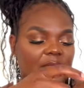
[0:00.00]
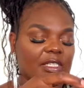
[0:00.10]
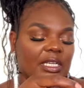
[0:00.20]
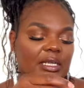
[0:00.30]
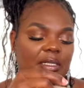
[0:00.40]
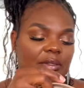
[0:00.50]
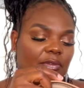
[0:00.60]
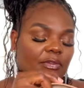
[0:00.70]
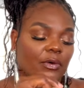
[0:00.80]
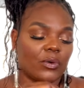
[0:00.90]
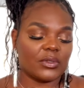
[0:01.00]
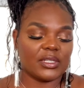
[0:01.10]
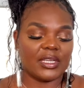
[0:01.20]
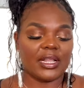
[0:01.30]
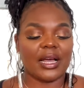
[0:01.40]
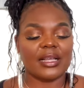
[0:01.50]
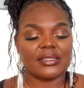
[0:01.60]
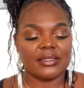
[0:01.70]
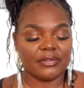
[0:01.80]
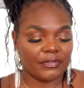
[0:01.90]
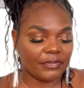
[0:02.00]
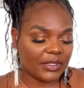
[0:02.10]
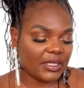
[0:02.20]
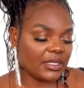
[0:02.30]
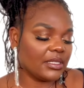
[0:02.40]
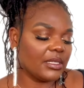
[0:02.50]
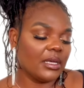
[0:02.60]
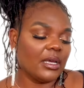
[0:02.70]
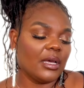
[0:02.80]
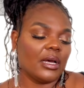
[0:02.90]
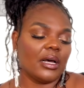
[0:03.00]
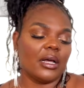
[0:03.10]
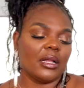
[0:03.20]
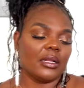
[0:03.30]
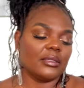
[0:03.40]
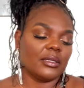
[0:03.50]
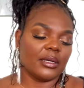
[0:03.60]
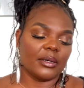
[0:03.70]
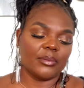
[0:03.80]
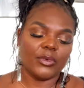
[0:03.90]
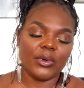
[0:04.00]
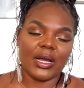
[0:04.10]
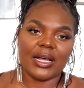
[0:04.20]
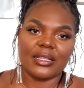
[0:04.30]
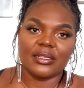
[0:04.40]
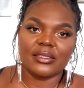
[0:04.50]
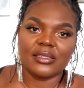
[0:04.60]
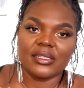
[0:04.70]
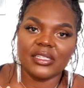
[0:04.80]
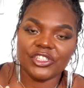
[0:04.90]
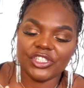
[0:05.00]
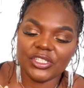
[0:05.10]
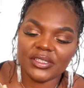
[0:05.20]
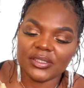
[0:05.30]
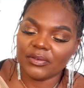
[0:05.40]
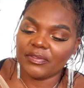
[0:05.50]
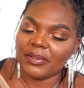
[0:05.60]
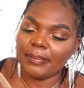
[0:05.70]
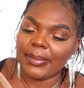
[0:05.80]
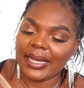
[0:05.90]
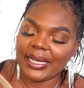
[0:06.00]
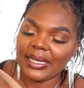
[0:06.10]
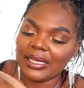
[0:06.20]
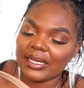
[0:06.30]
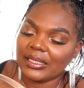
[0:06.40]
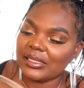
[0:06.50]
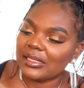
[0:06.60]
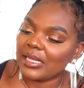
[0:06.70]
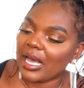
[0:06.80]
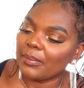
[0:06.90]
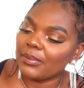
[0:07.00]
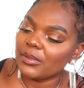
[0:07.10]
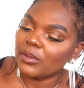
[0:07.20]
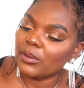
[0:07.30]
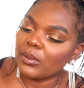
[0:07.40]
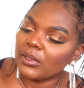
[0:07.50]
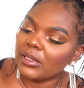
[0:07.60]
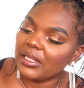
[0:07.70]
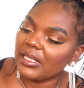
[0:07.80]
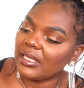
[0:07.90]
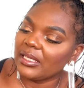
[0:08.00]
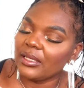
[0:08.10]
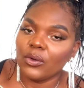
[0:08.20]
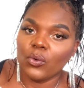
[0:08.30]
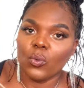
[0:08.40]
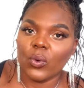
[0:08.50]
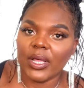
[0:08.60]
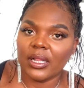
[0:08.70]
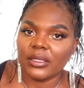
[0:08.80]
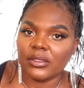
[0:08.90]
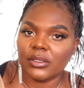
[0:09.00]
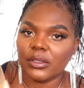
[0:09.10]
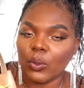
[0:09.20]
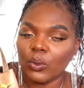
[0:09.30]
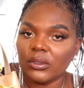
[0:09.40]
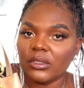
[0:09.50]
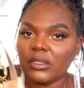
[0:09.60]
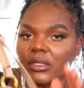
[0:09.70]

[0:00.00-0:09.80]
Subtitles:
And of course, it has the feet. And look at the stitches of the bag. It's absolutely well sewn.